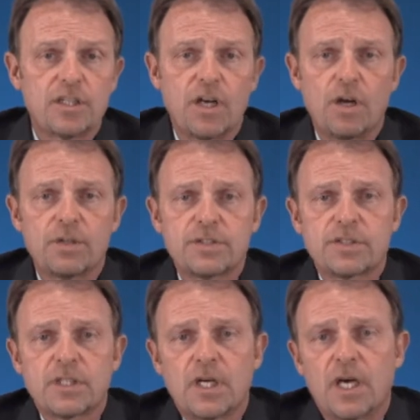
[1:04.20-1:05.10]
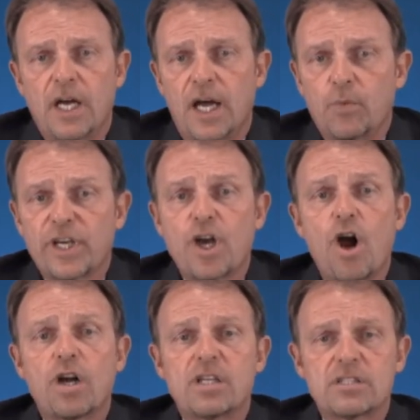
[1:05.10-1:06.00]
adults,
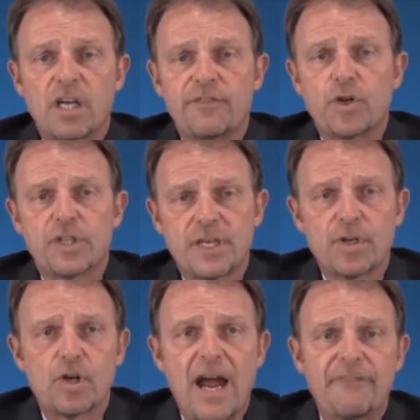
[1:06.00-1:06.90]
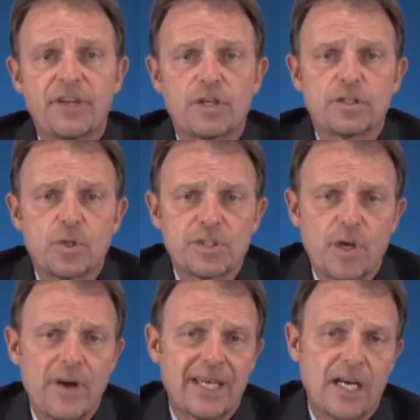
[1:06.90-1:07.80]
regardless of your demographic or
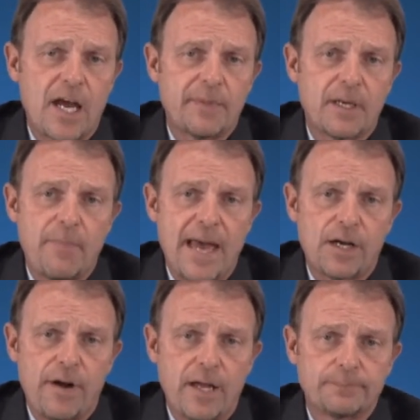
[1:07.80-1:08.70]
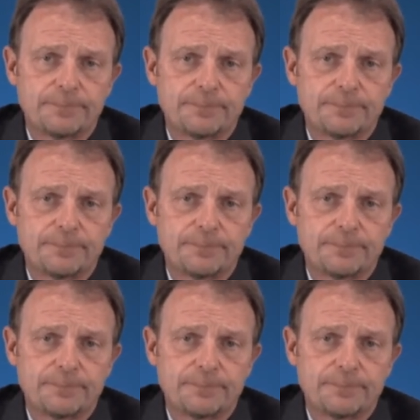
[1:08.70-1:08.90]
socioeconomic background.